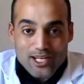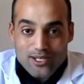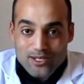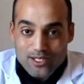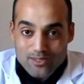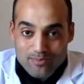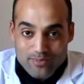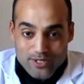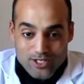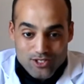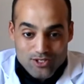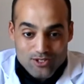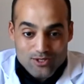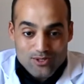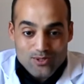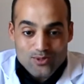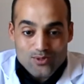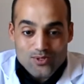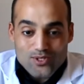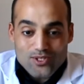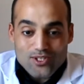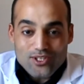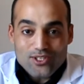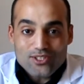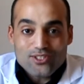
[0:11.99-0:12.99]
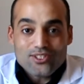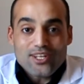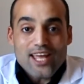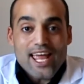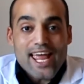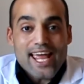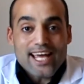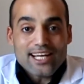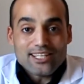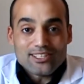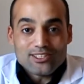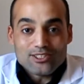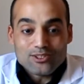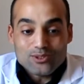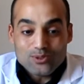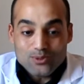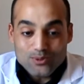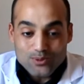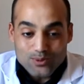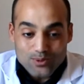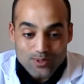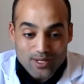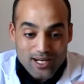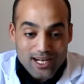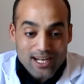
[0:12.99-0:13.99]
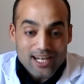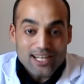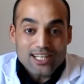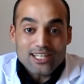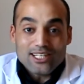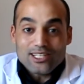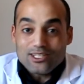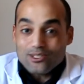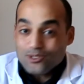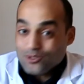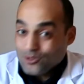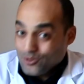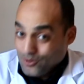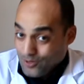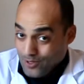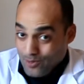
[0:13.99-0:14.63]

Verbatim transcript: great pleasure to start and to uh,